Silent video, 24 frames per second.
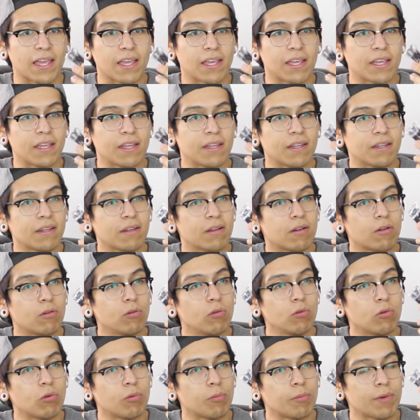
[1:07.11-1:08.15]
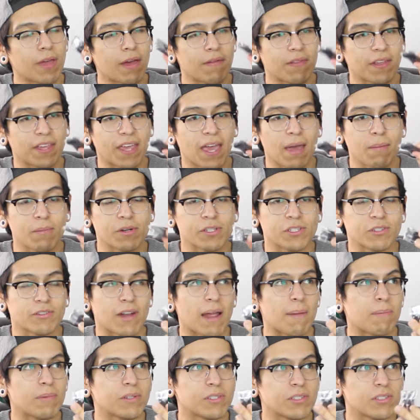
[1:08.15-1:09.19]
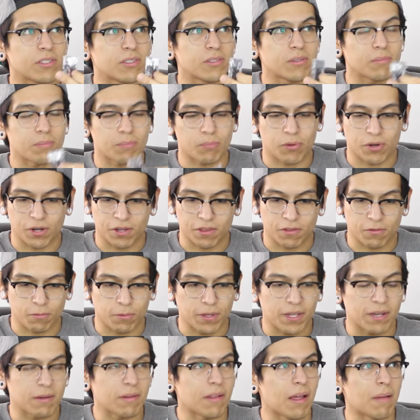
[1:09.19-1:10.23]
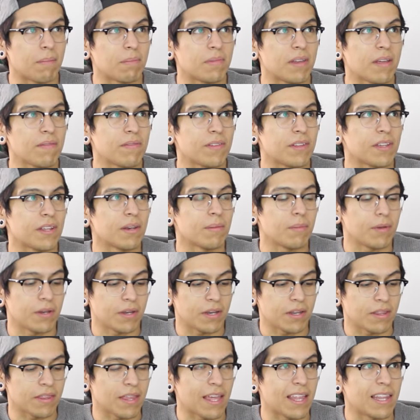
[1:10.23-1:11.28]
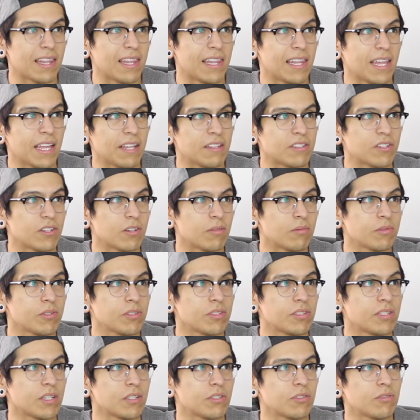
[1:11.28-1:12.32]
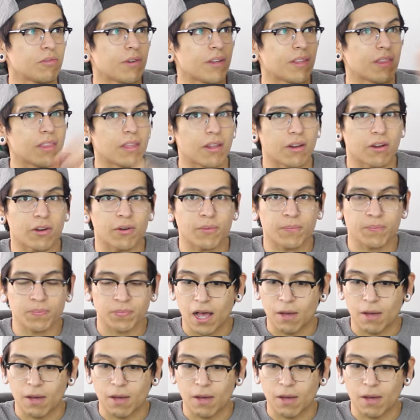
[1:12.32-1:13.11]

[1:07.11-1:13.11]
a, ooh, we have the camera strap, which is pretty sweet. I'm definitely gonna be needing that later. I'm just set you right there.